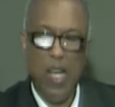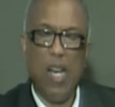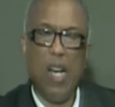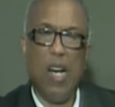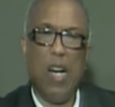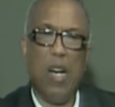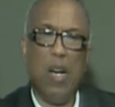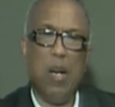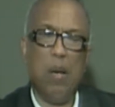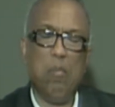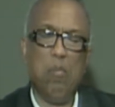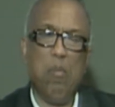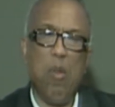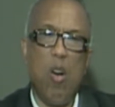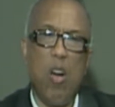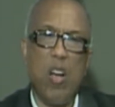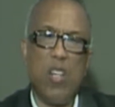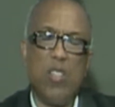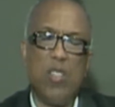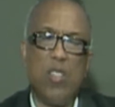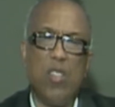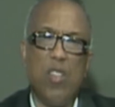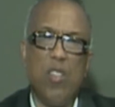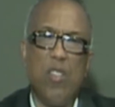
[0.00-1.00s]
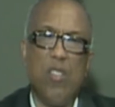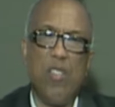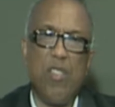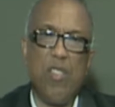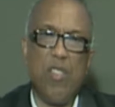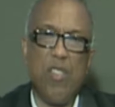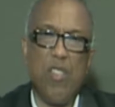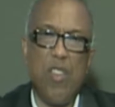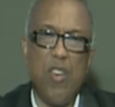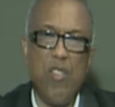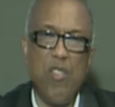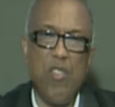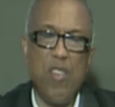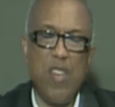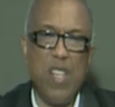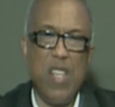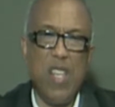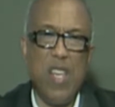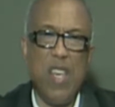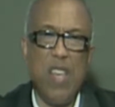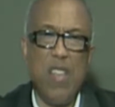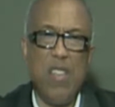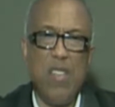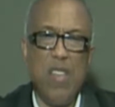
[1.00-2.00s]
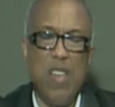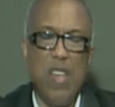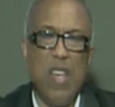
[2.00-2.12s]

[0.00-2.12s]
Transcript: March the 30th,